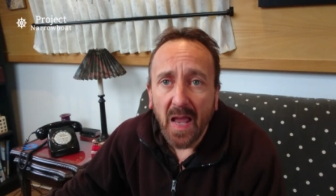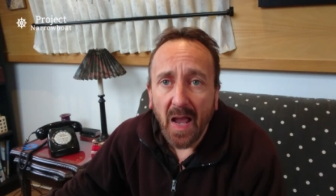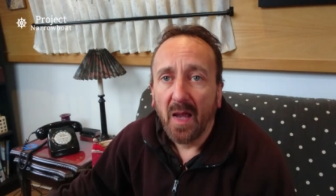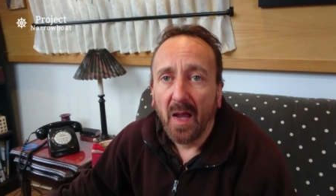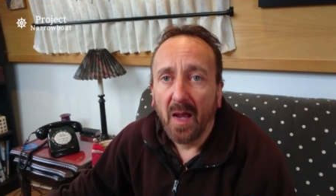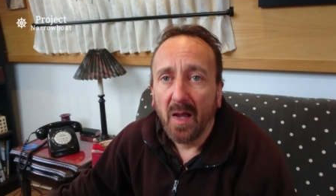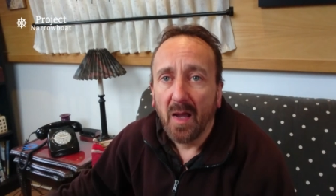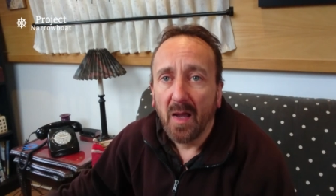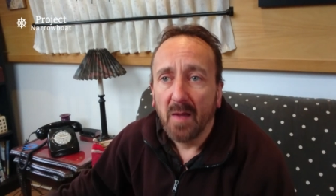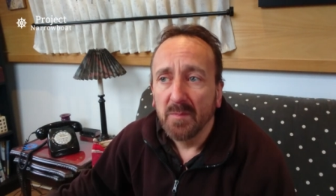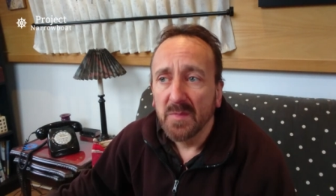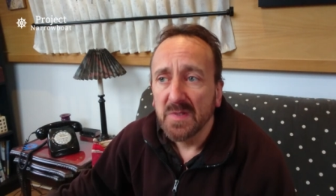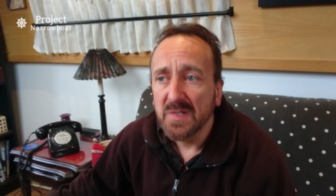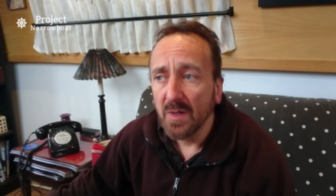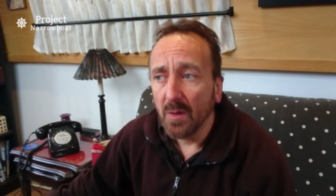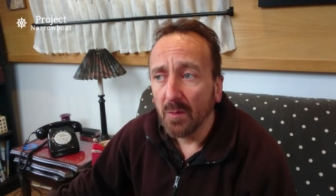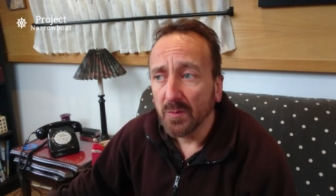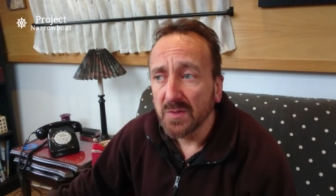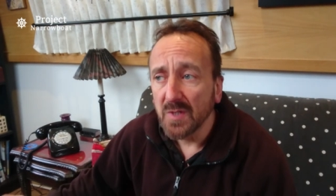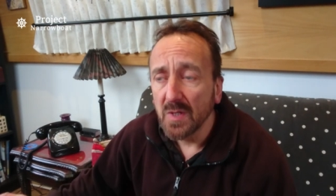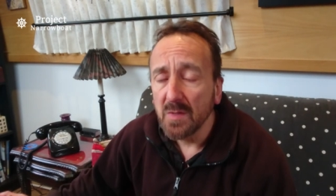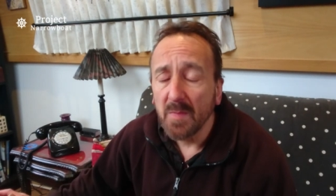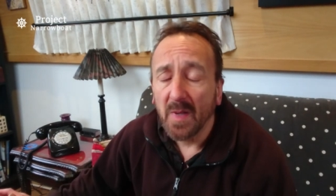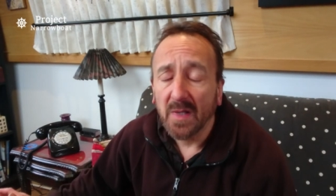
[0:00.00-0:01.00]
Um, there's
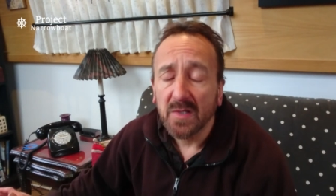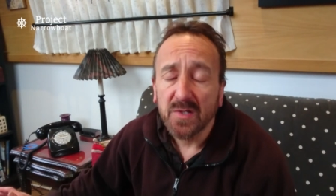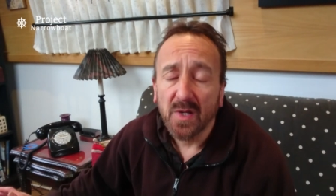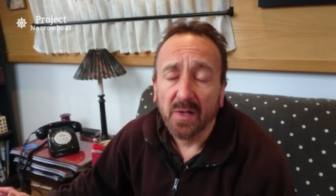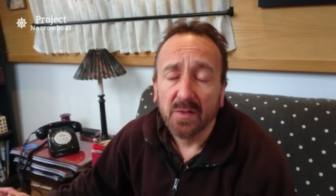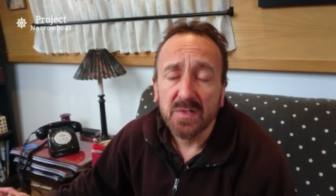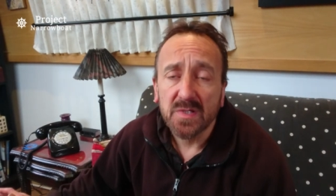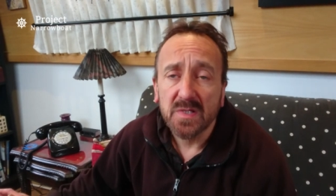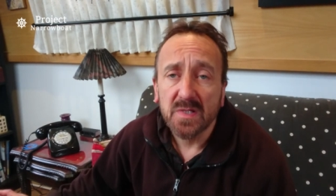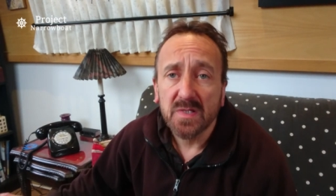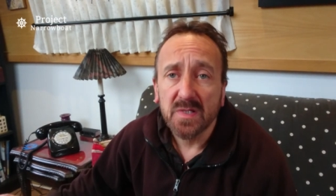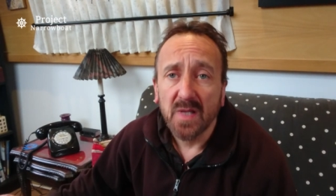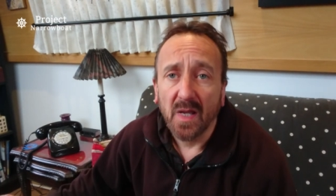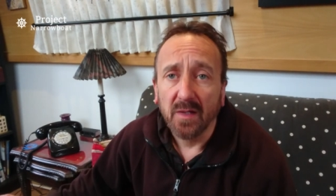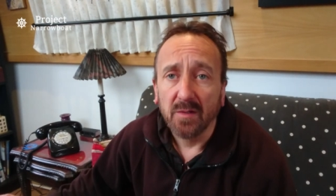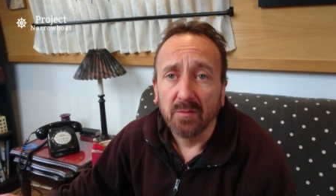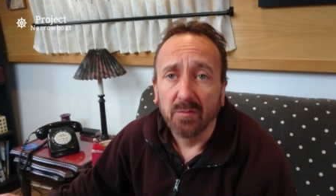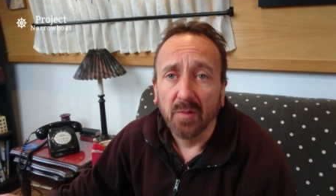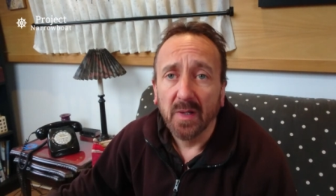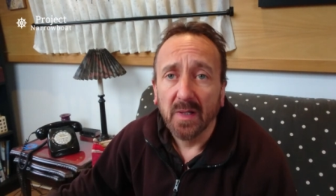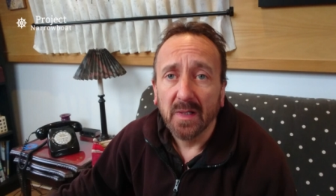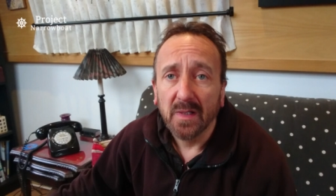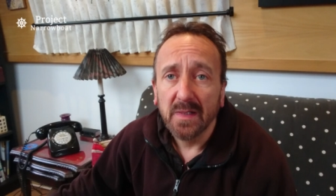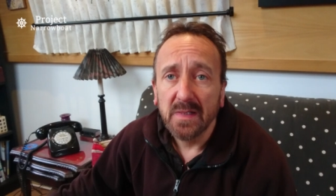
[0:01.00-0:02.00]
not too much else to say
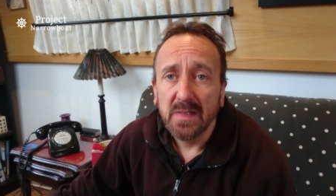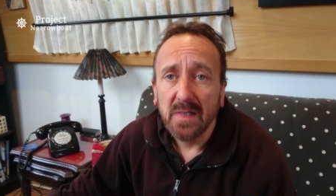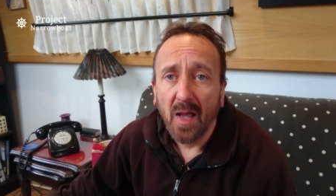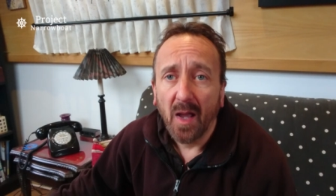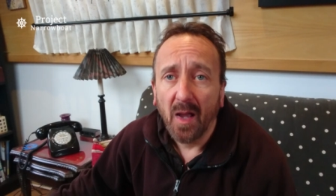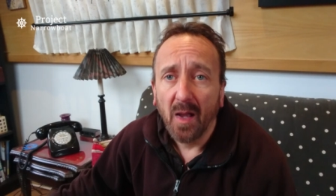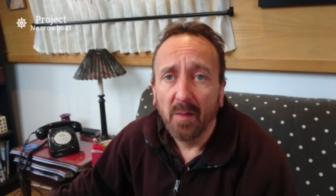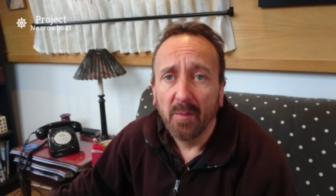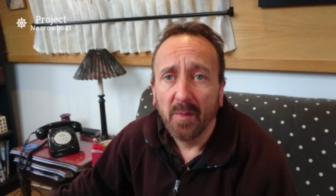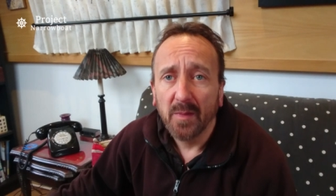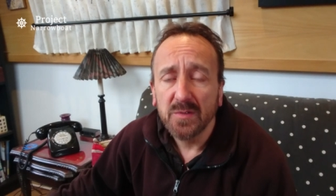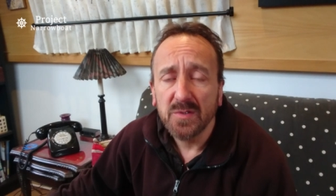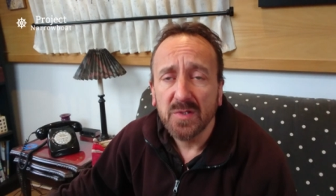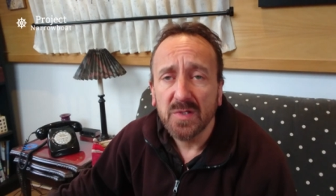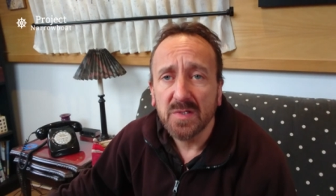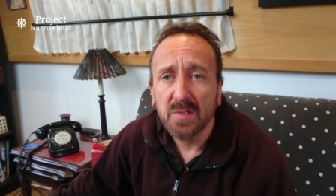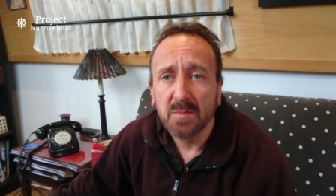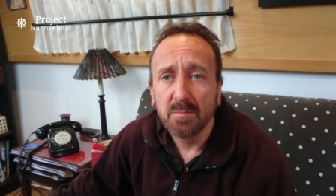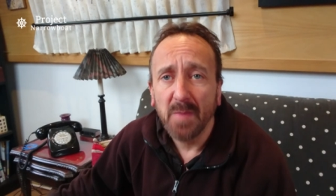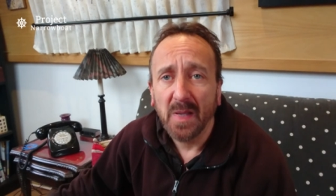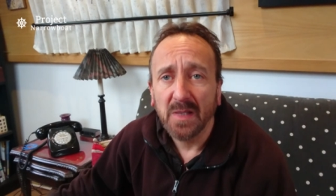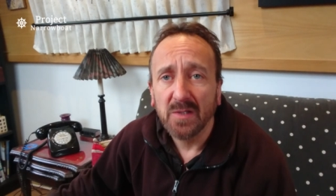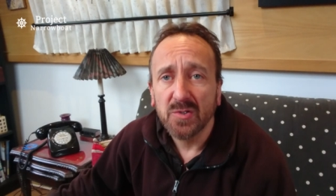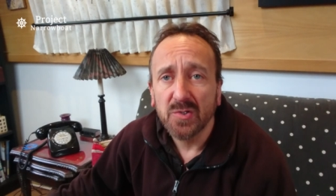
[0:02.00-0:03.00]
really. Uh, I'll
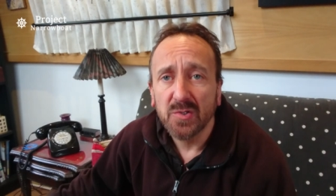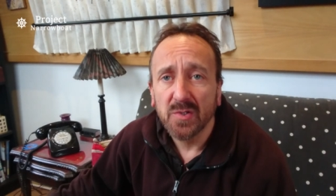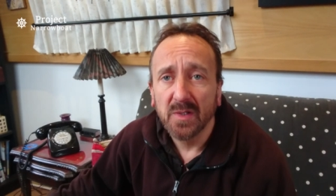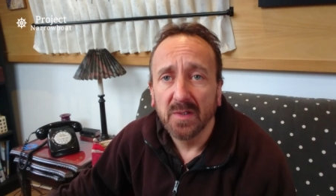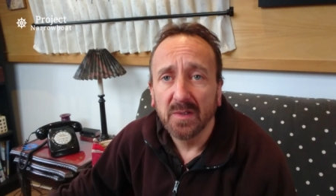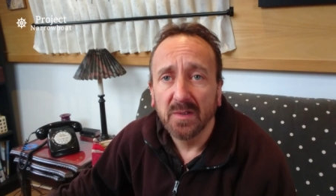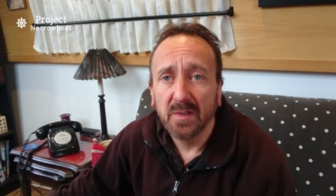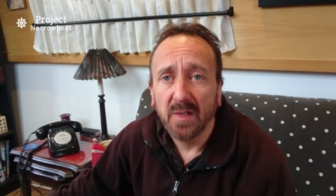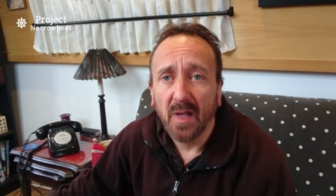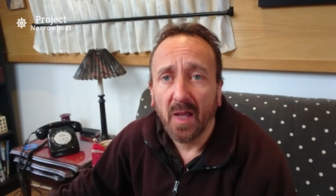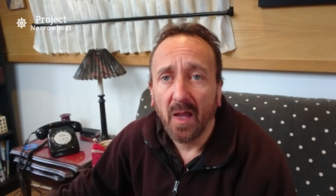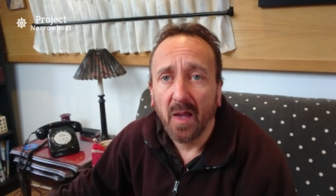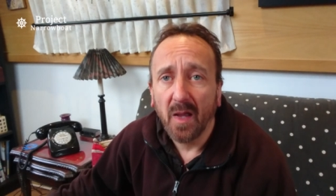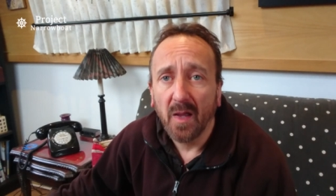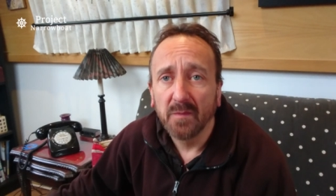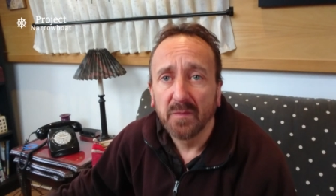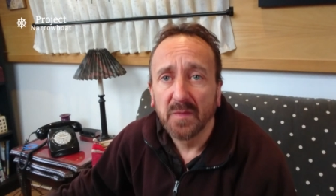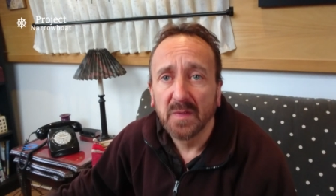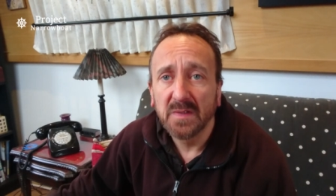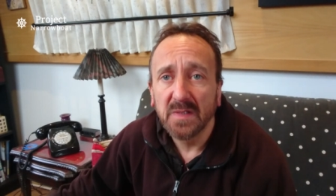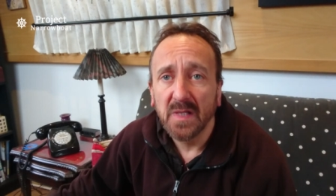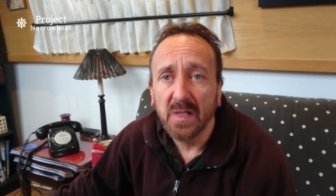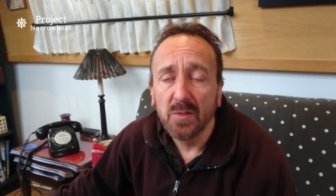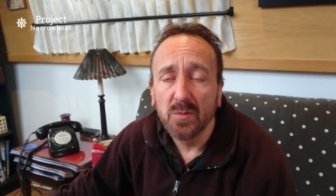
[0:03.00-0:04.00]
just mention uh,
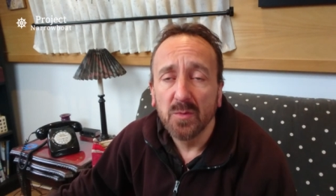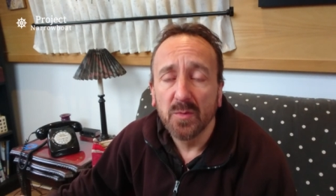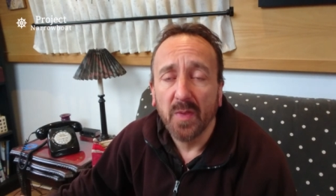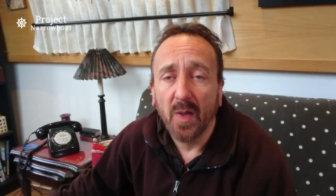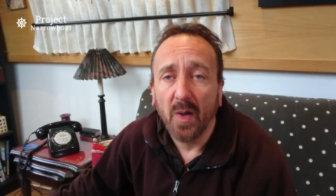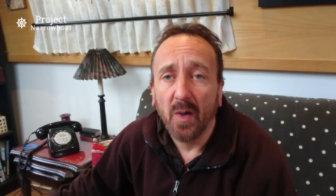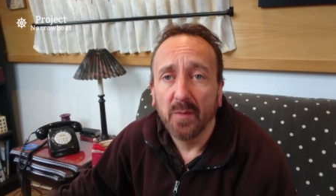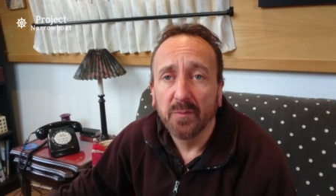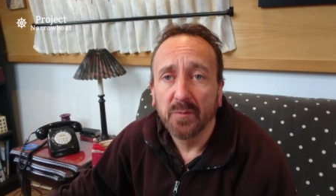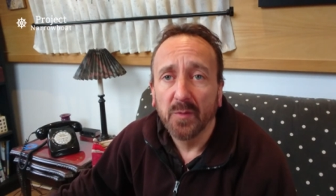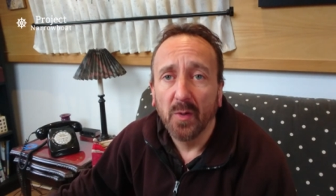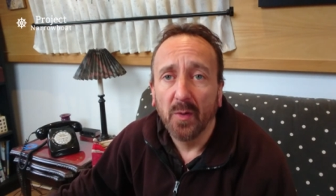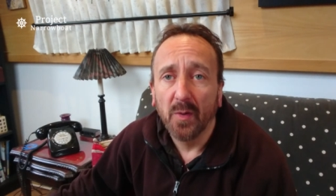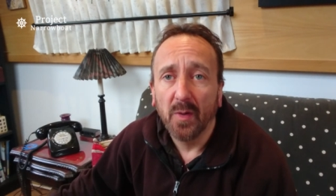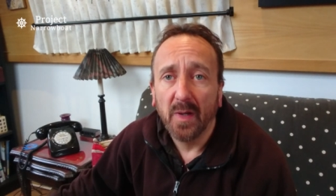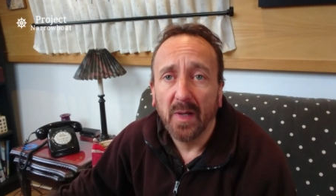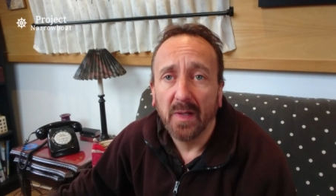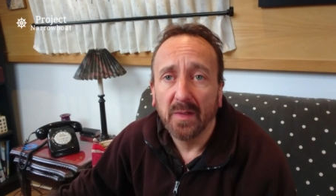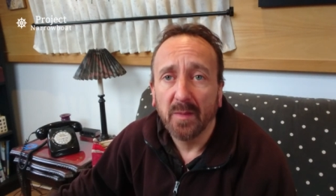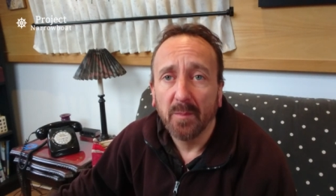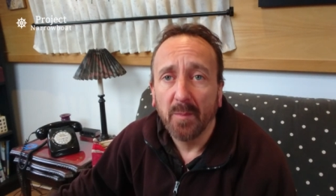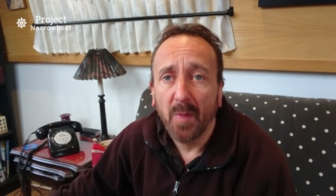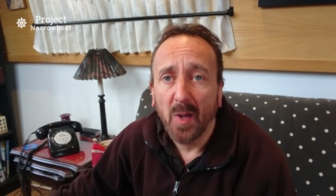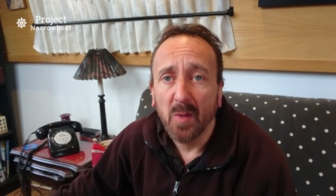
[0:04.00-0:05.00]
the deal that I've got
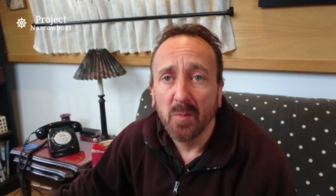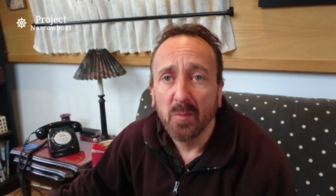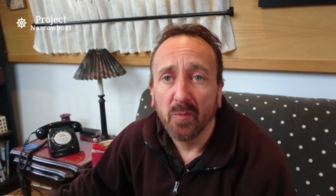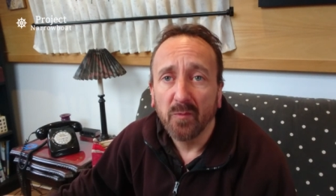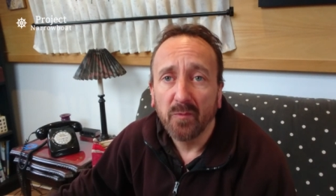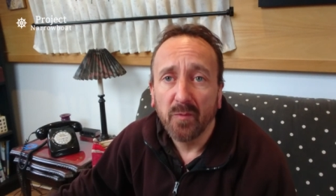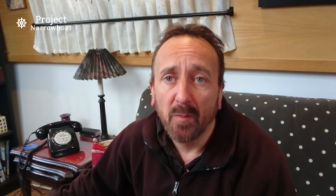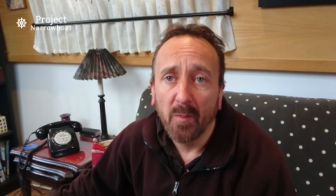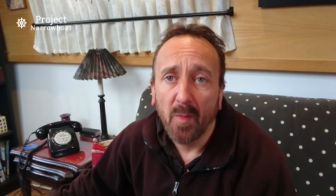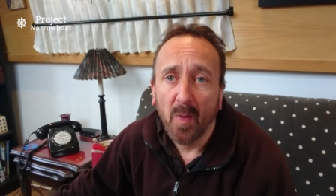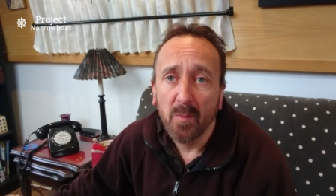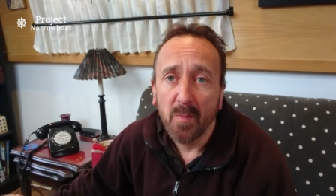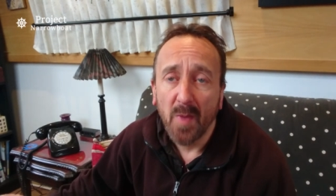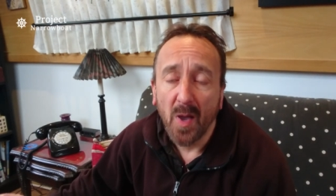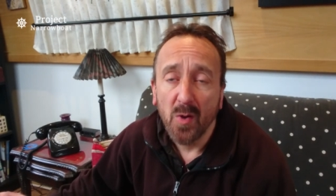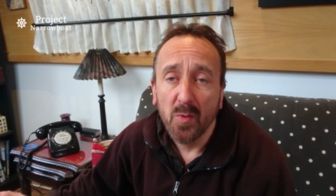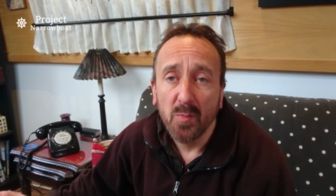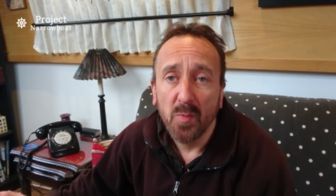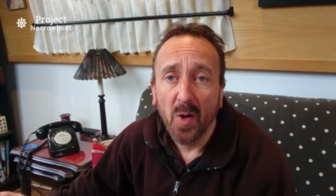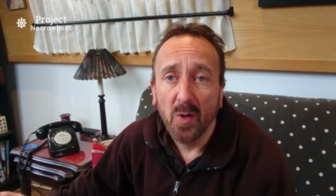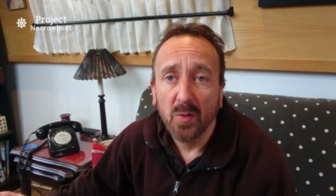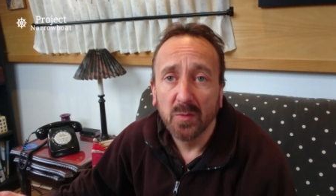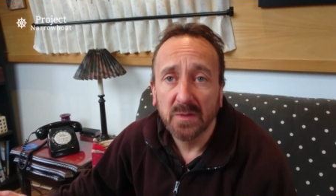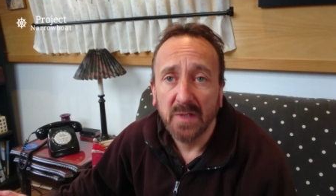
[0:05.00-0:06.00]
at the moment for my
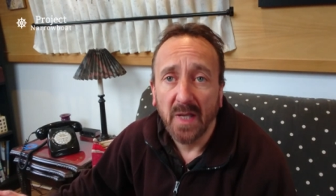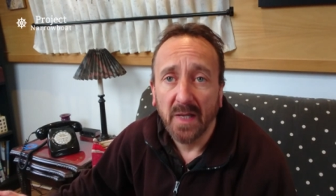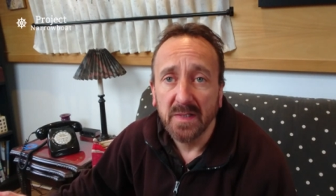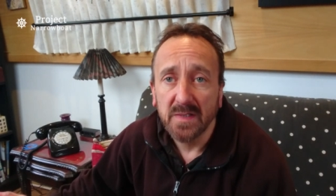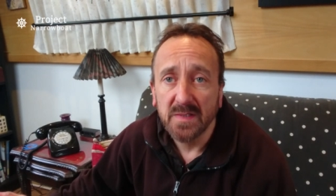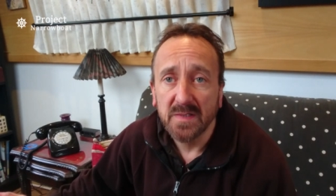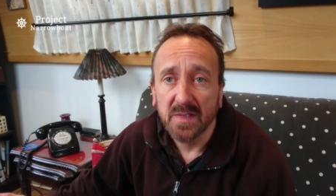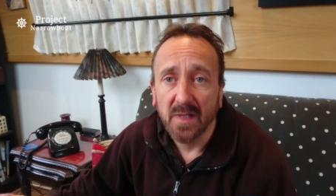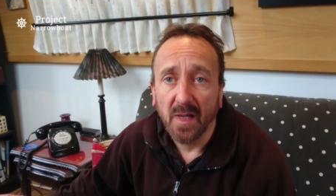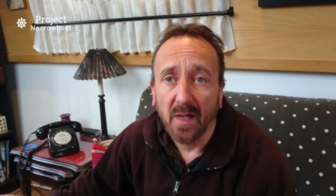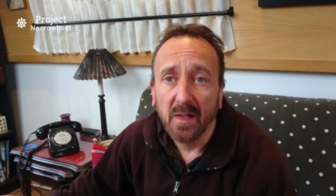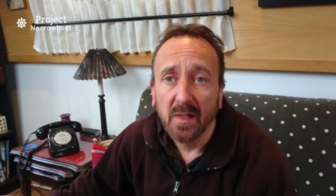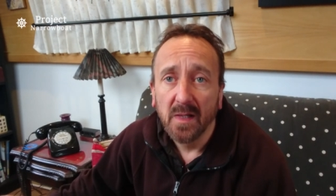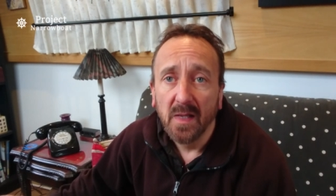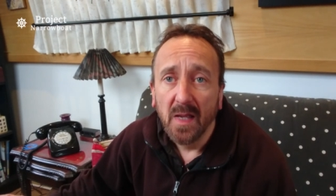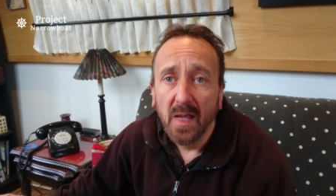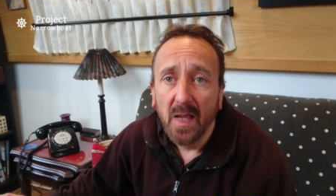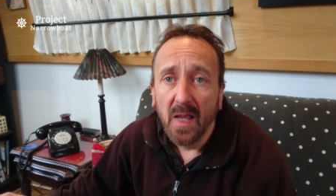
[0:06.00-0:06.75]
mobile data.